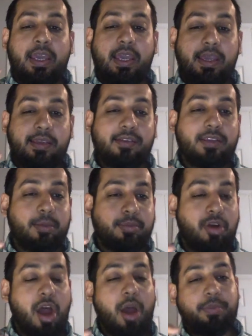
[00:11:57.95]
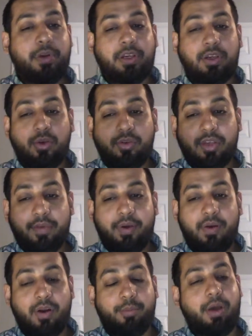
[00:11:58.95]
is the proper use of
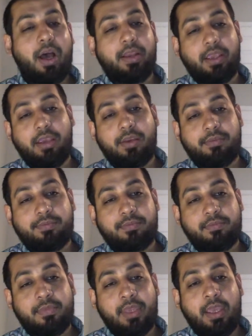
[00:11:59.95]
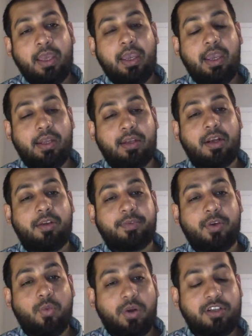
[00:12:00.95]
our body in terms
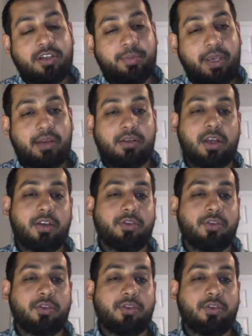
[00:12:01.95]
of worshipping Allah